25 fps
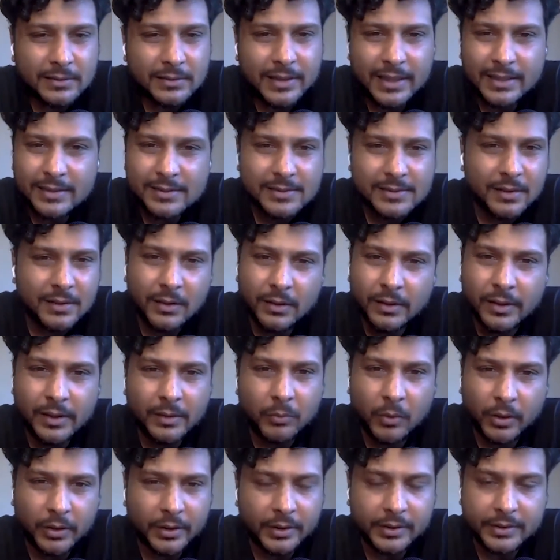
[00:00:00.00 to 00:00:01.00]
Yeah. That's
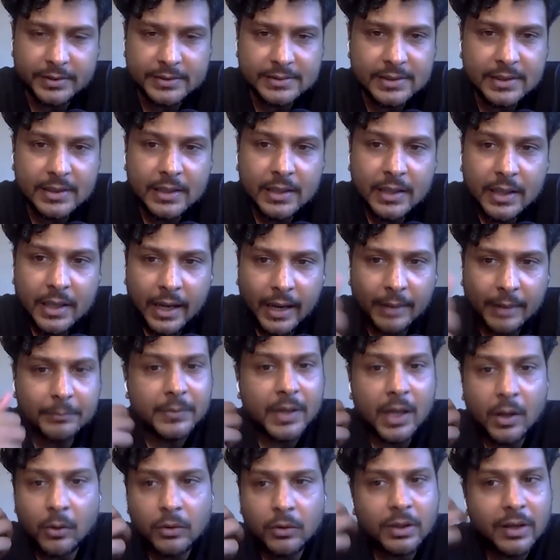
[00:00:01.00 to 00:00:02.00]
really what it is. Mm.
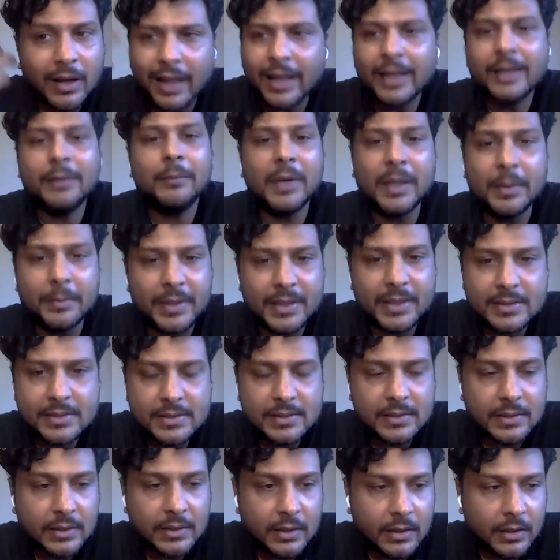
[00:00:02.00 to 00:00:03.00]
I'm now trying my
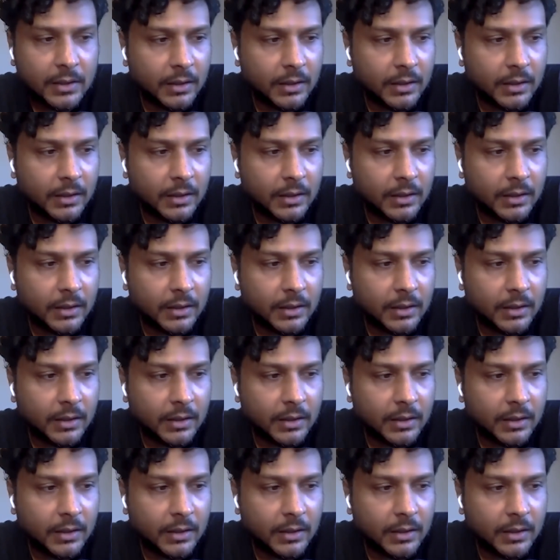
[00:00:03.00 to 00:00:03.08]
best,